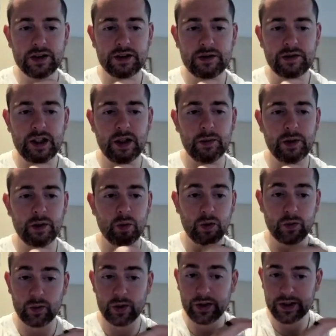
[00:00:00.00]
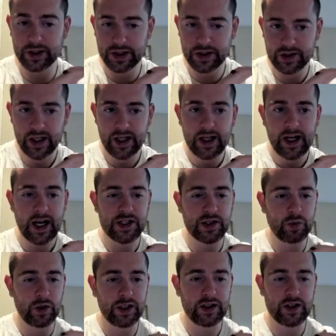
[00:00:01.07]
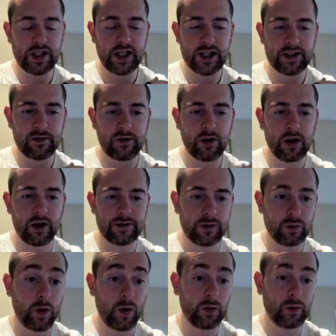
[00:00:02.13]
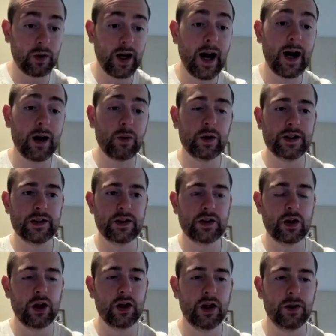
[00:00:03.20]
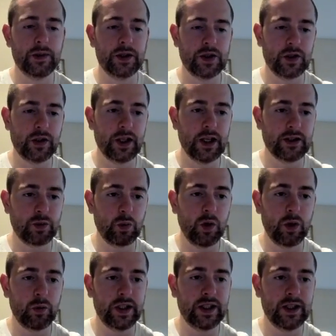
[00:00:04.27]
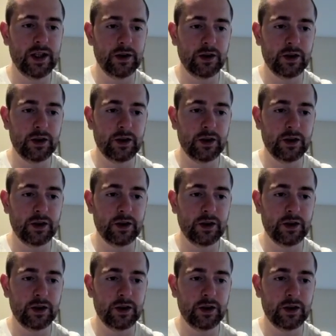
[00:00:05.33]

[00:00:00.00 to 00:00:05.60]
this video, but we're really I just want to get you guys involved in where we're at with this startup and show you guys what we did.